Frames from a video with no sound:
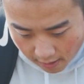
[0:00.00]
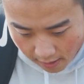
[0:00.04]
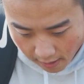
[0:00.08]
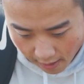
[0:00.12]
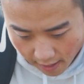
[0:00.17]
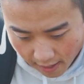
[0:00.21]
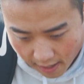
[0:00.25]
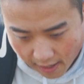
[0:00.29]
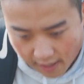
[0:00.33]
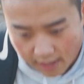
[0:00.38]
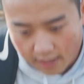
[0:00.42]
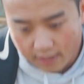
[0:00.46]

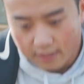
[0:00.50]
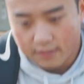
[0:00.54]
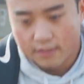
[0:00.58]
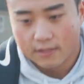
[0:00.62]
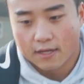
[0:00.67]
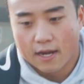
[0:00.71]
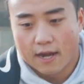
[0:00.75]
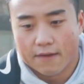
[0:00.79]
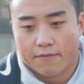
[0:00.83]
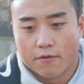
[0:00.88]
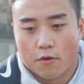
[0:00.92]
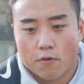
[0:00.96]
And
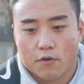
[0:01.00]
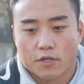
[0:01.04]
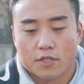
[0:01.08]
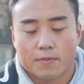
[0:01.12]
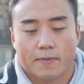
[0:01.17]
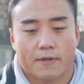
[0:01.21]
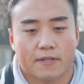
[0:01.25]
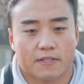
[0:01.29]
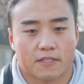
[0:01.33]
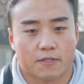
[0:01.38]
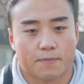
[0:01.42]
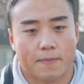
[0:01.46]
I've always
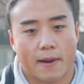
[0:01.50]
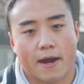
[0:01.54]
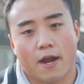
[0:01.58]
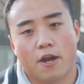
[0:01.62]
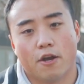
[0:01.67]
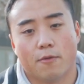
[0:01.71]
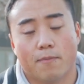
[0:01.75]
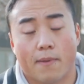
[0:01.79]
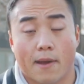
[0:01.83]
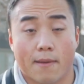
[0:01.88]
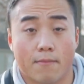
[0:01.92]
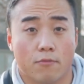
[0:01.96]
been
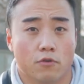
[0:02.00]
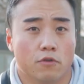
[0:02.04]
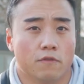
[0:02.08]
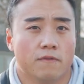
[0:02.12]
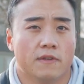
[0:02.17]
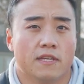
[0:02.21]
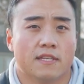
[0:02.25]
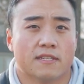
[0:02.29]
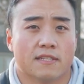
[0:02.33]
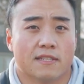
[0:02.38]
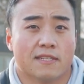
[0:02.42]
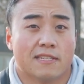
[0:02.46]
inspired by
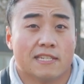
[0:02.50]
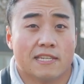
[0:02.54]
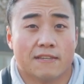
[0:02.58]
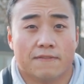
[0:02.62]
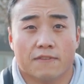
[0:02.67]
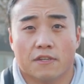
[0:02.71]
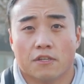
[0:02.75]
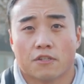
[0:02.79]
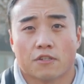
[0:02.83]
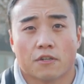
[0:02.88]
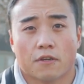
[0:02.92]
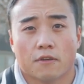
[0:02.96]
movies and
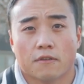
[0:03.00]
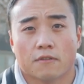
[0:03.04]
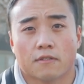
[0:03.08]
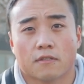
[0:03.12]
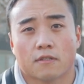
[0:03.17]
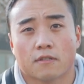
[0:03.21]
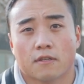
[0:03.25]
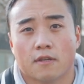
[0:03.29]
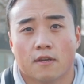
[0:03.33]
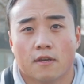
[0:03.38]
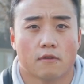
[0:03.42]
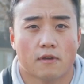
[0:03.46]
TV
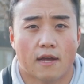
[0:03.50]
shows.